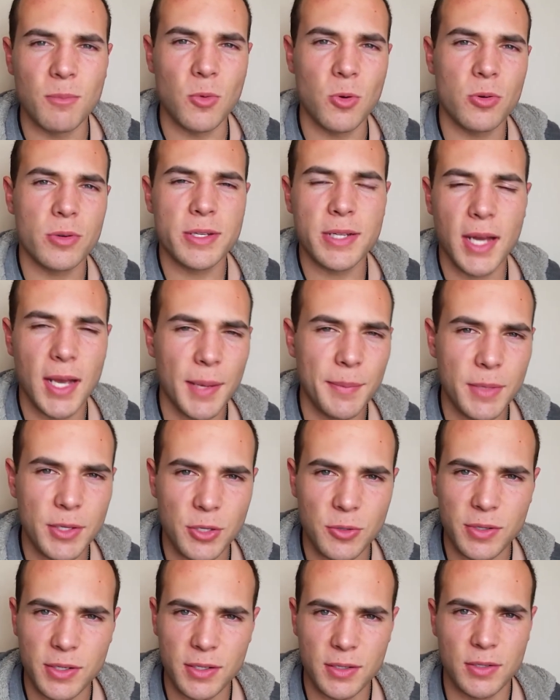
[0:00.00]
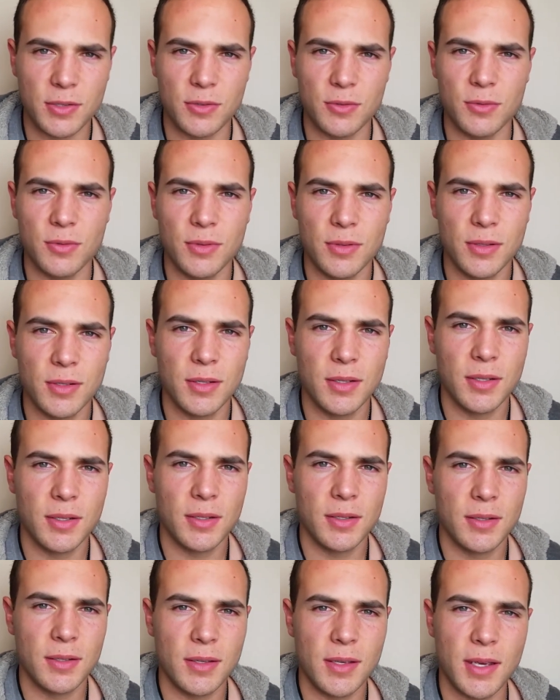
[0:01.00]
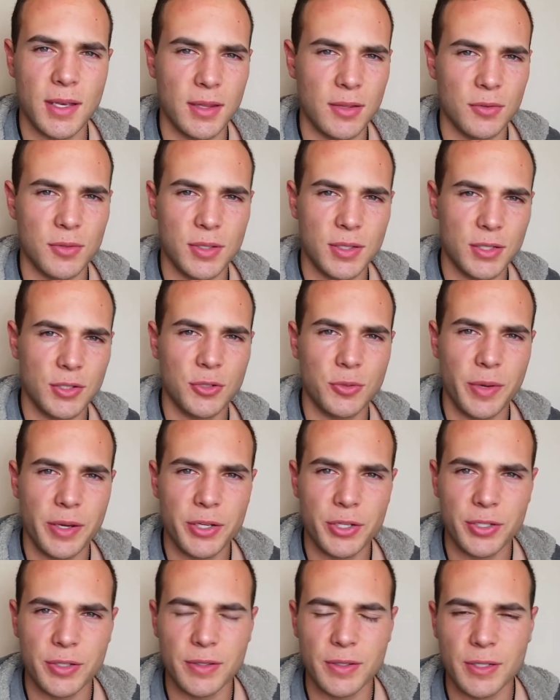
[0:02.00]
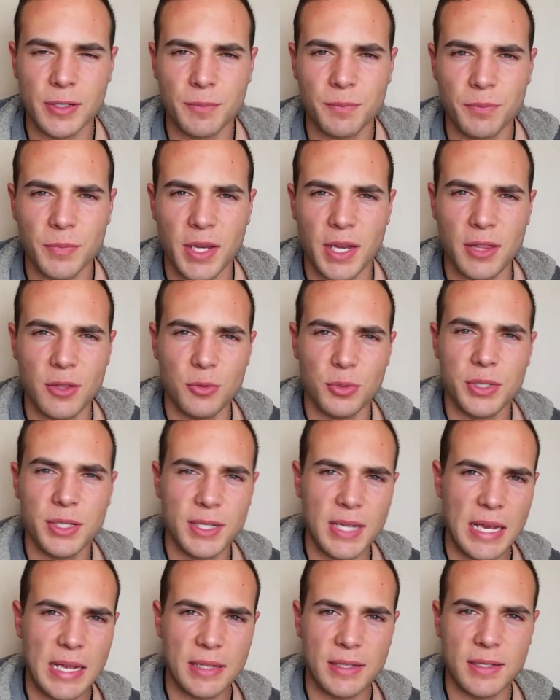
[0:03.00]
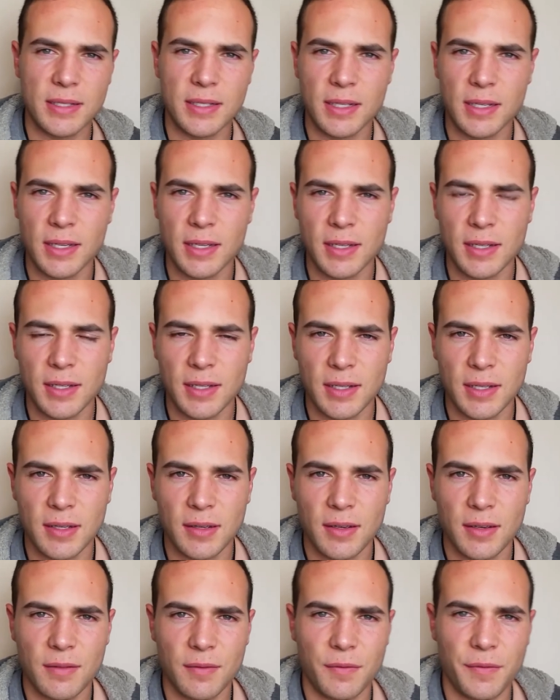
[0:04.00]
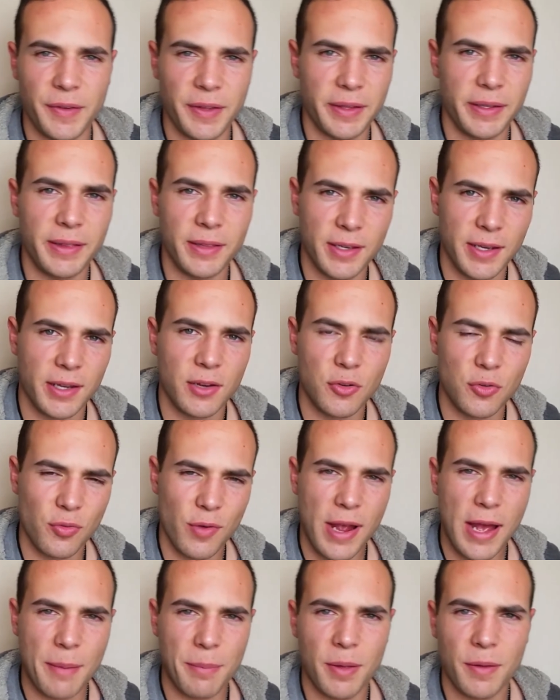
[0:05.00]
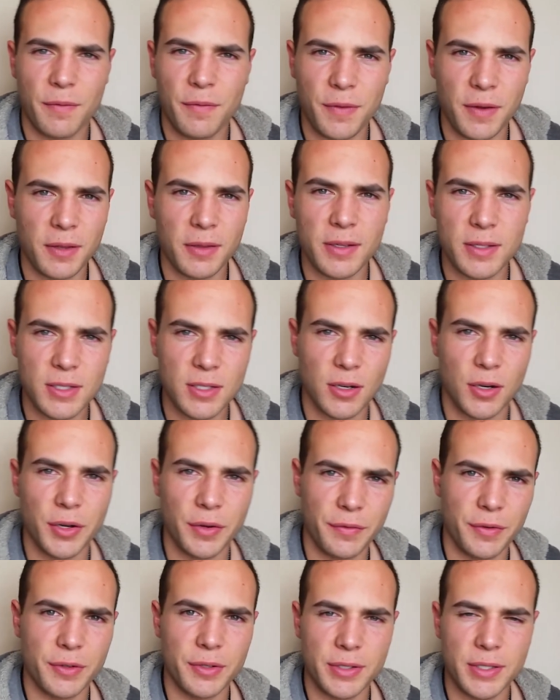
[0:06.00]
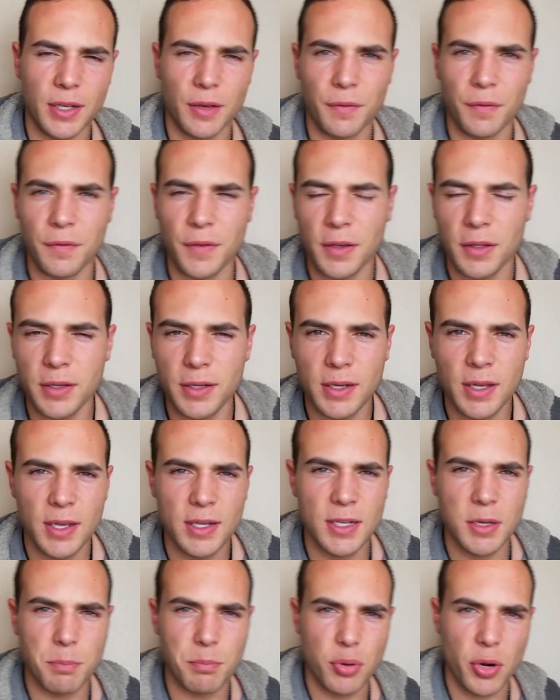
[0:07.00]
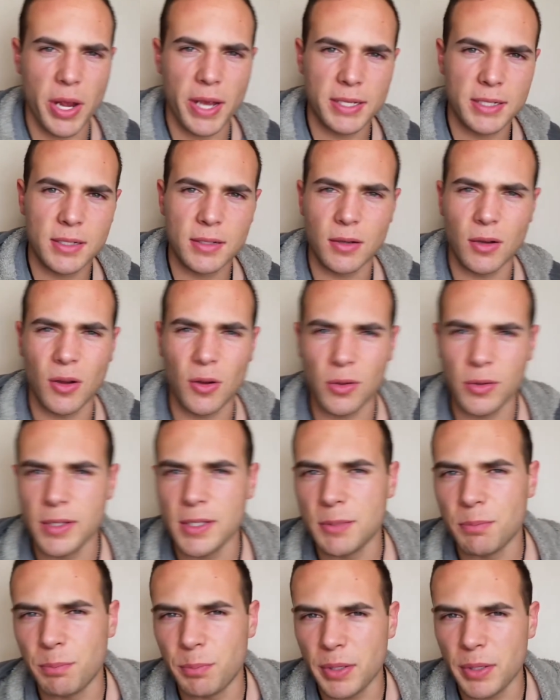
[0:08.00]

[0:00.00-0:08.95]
more time than you need to in those situations, in those states, feeling like crap, feeling sorry for yourself, feeling depressed, all these